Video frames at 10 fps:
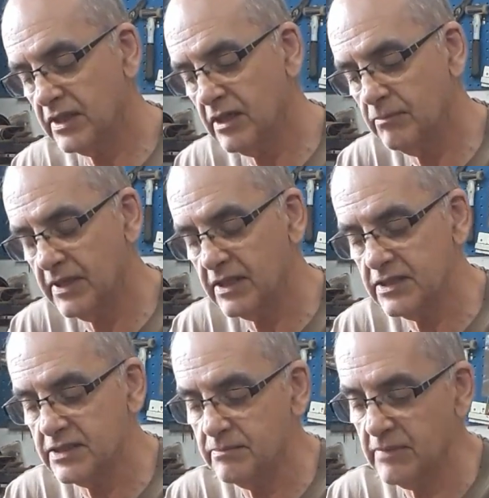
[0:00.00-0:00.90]
can't
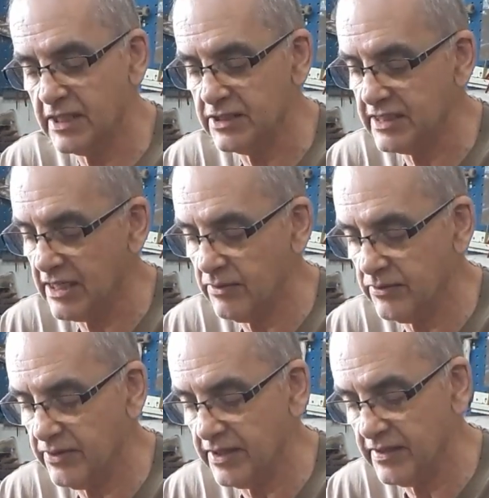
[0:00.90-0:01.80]
make a
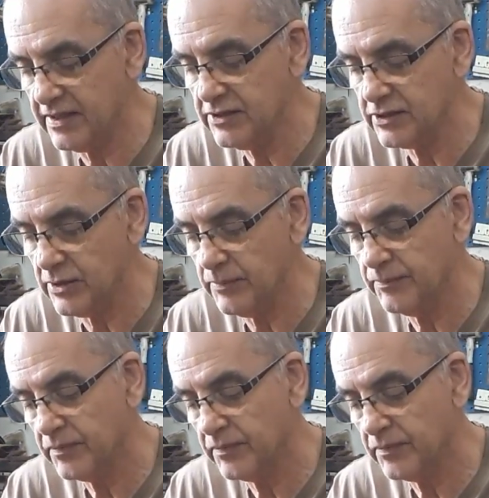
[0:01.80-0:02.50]
sound or anything, so